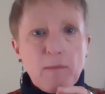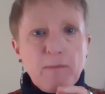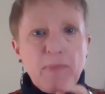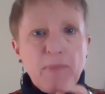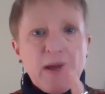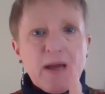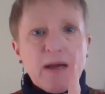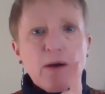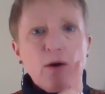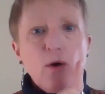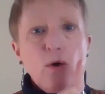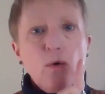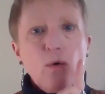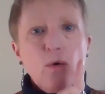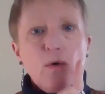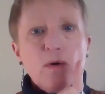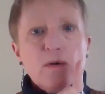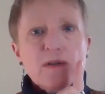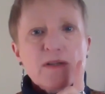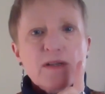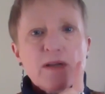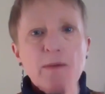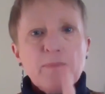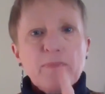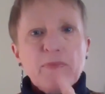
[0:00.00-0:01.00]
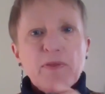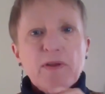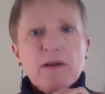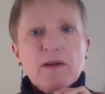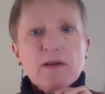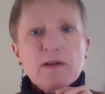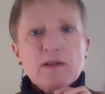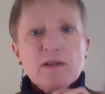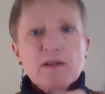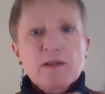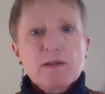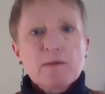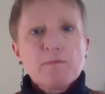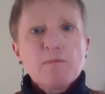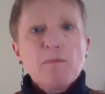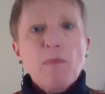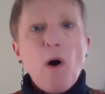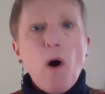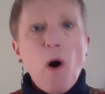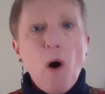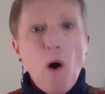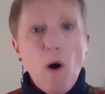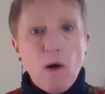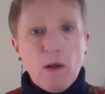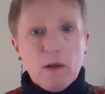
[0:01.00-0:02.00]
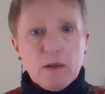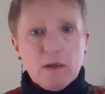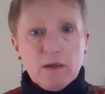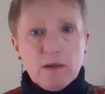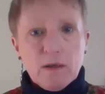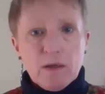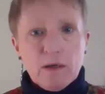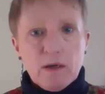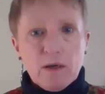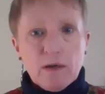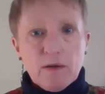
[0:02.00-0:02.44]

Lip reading: Pick something small